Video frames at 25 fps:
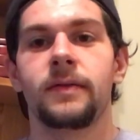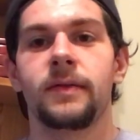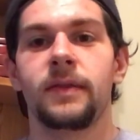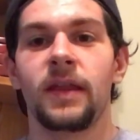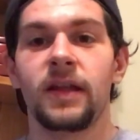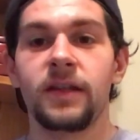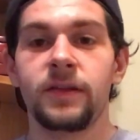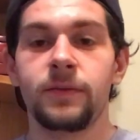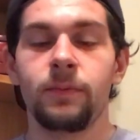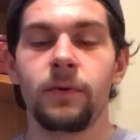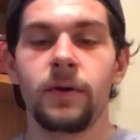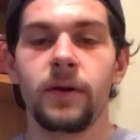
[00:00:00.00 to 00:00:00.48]

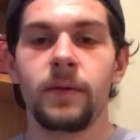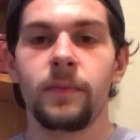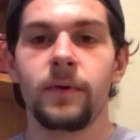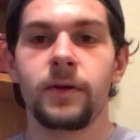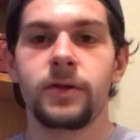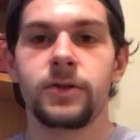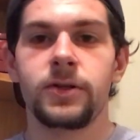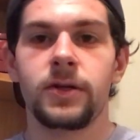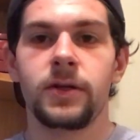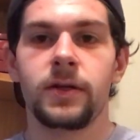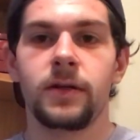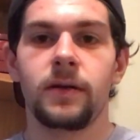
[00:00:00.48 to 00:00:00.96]
that's pretty
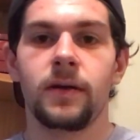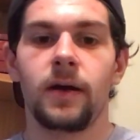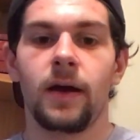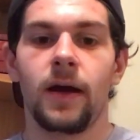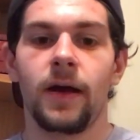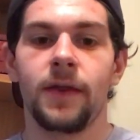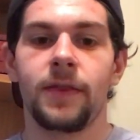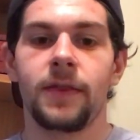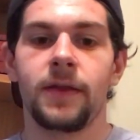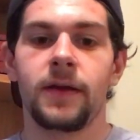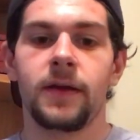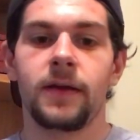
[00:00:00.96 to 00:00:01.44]
much it.
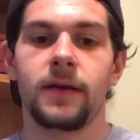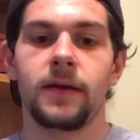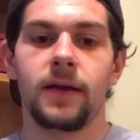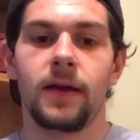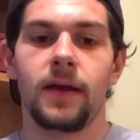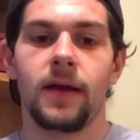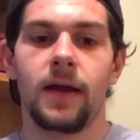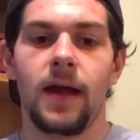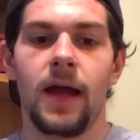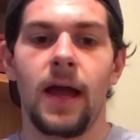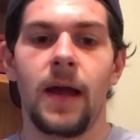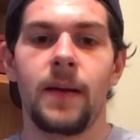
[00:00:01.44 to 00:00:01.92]
I think
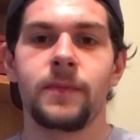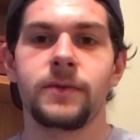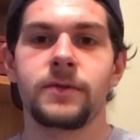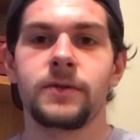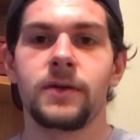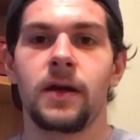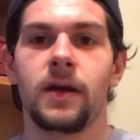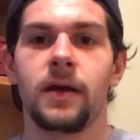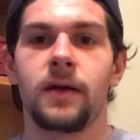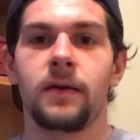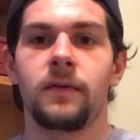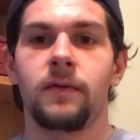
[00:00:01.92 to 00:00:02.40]

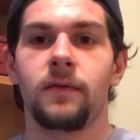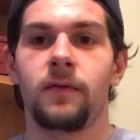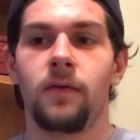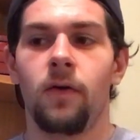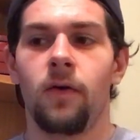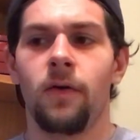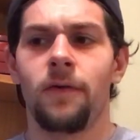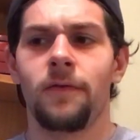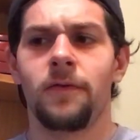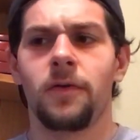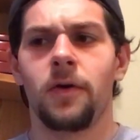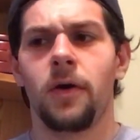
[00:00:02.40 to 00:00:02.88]
Amazon
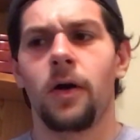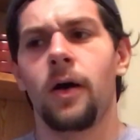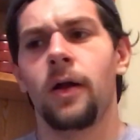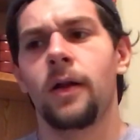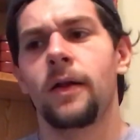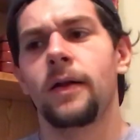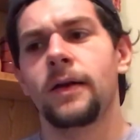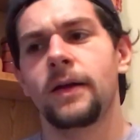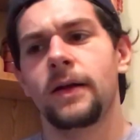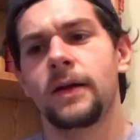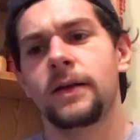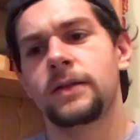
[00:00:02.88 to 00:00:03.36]

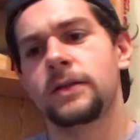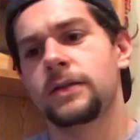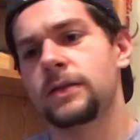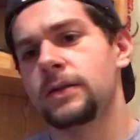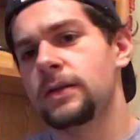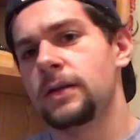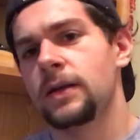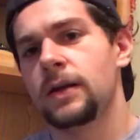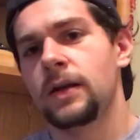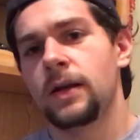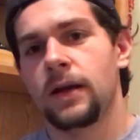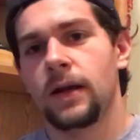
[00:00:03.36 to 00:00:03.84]
overall,
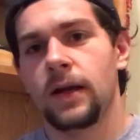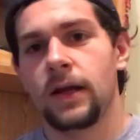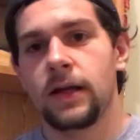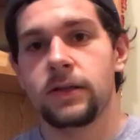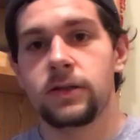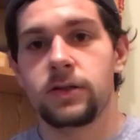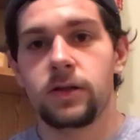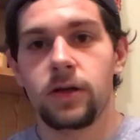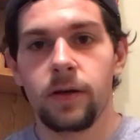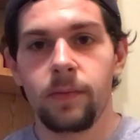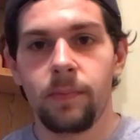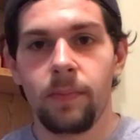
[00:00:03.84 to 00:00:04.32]
it's
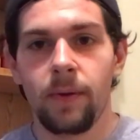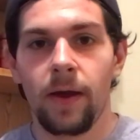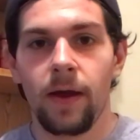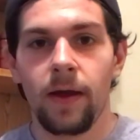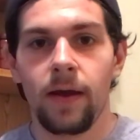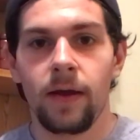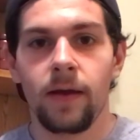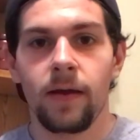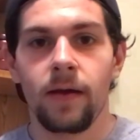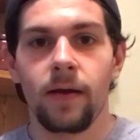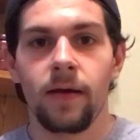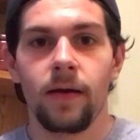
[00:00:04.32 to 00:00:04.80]
good
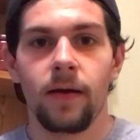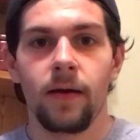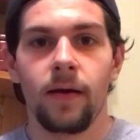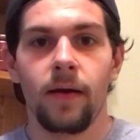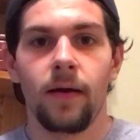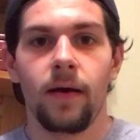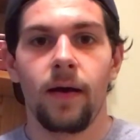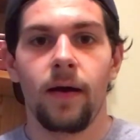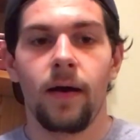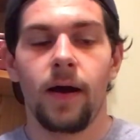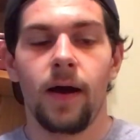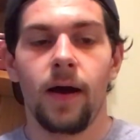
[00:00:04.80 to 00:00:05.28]
pay,
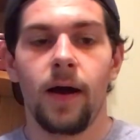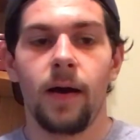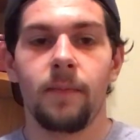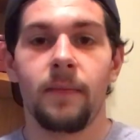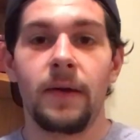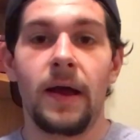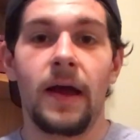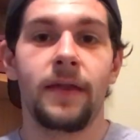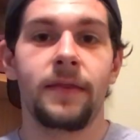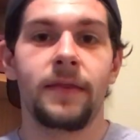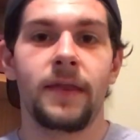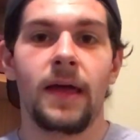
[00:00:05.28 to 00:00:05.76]

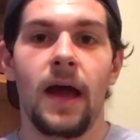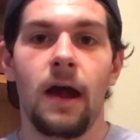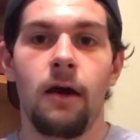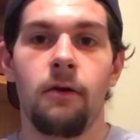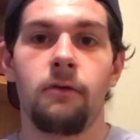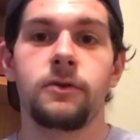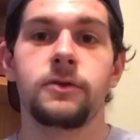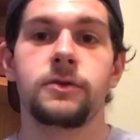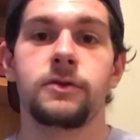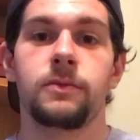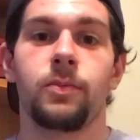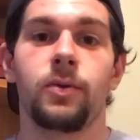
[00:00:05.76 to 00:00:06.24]
and the
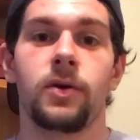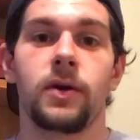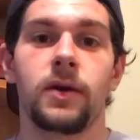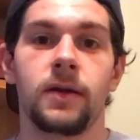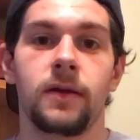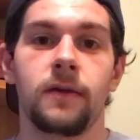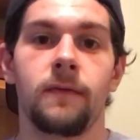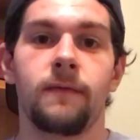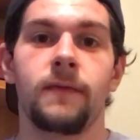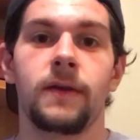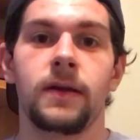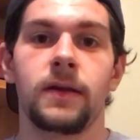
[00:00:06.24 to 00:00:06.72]
hours are pretty
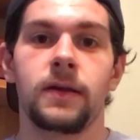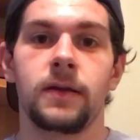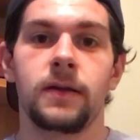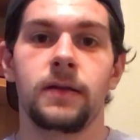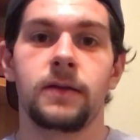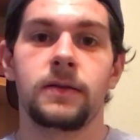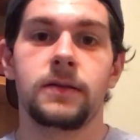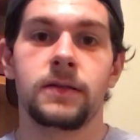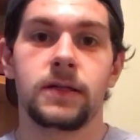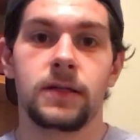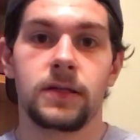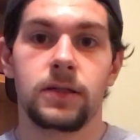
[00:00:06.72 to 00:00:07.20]

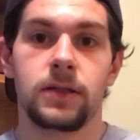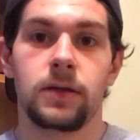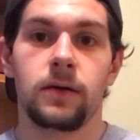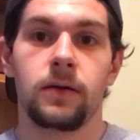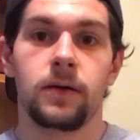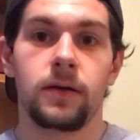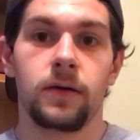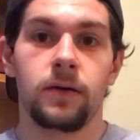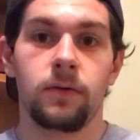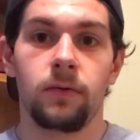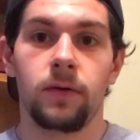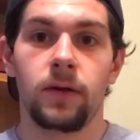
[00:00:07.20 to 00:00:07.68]
convenient.
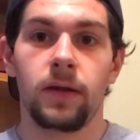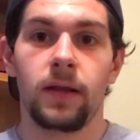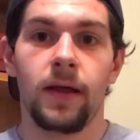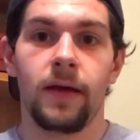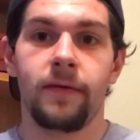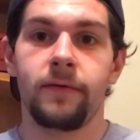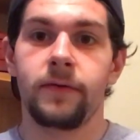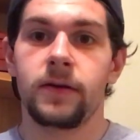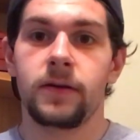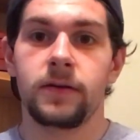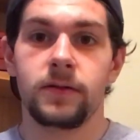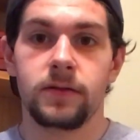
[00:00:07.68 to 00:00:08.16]
6:30 to
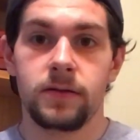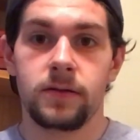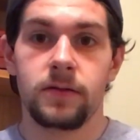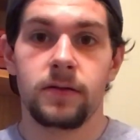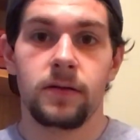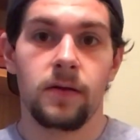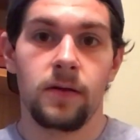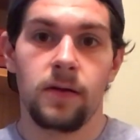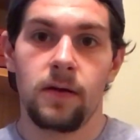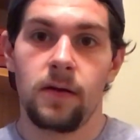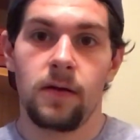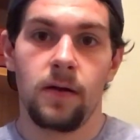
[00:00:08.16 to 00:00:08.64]
11 is,
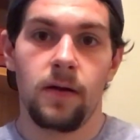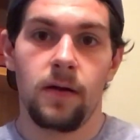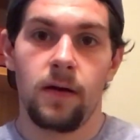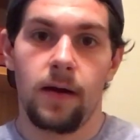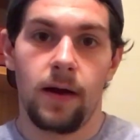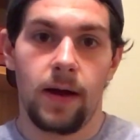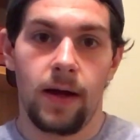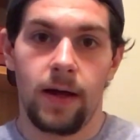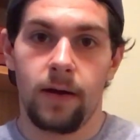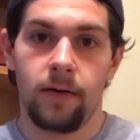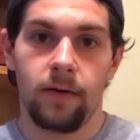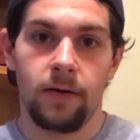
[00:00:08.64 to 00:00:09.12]

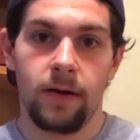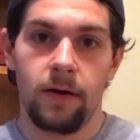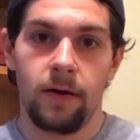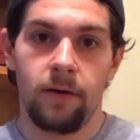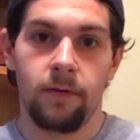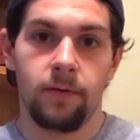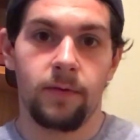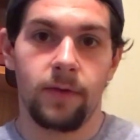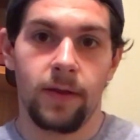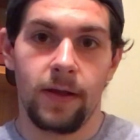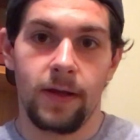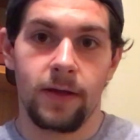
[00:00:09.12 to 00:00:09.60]
I don't know,
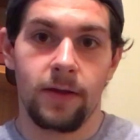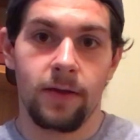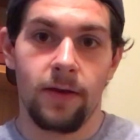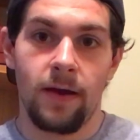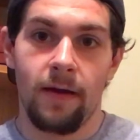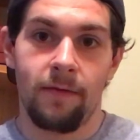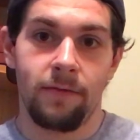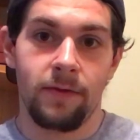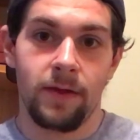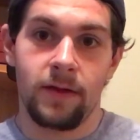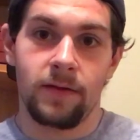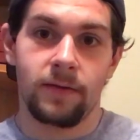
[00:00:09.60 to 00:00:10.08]
like you
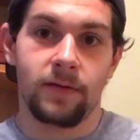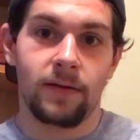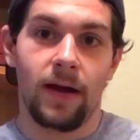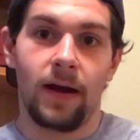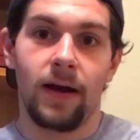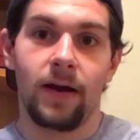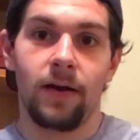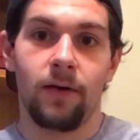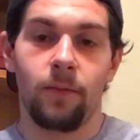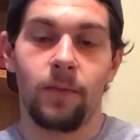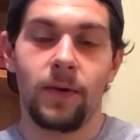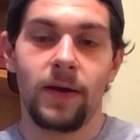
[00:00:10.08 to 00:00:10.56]
have the
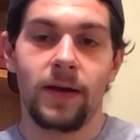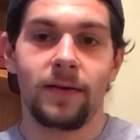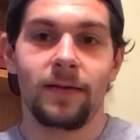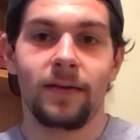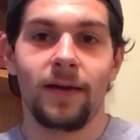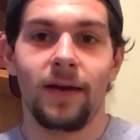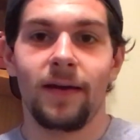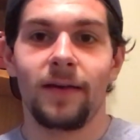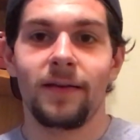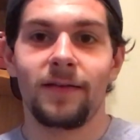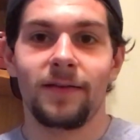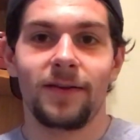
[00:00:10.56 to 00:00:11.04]
entire
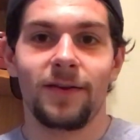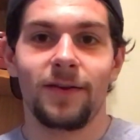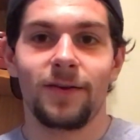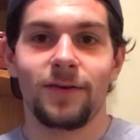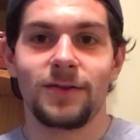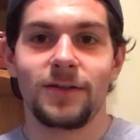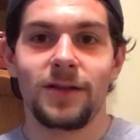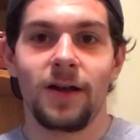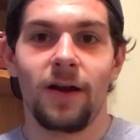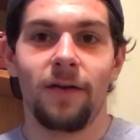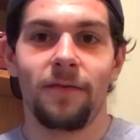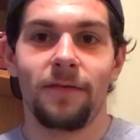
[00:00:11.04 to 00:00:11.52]
weekday to
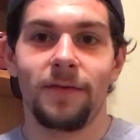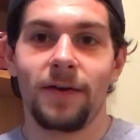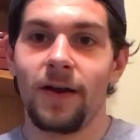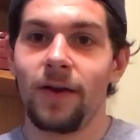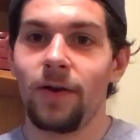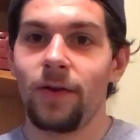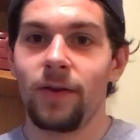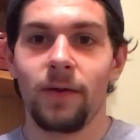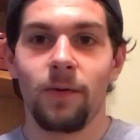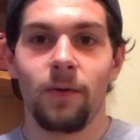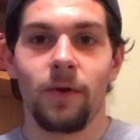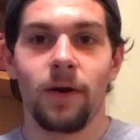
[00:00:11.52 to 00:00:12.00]
yourself, and I
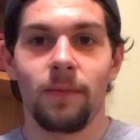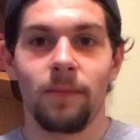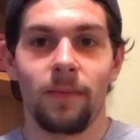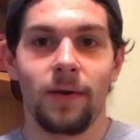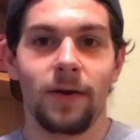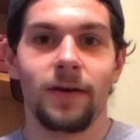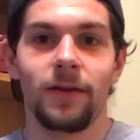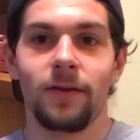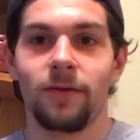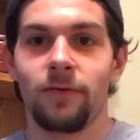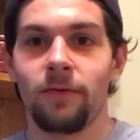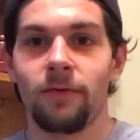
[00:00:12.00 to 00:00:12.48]
only work
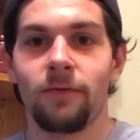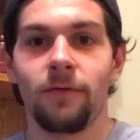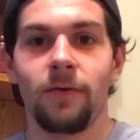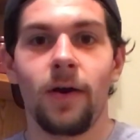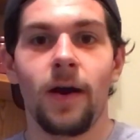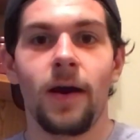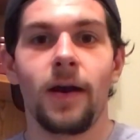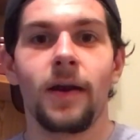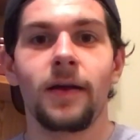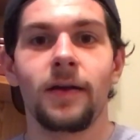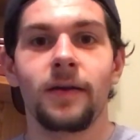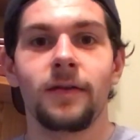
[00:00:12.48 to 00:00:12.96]
Monday through
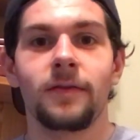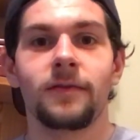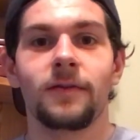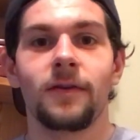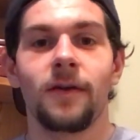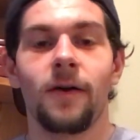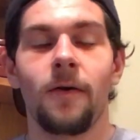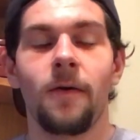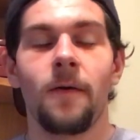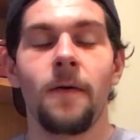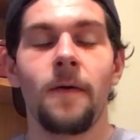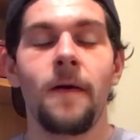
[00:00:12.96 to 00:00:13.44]
Friday,
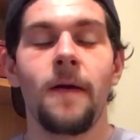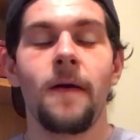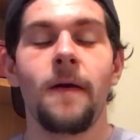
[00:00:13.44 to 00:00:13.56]
so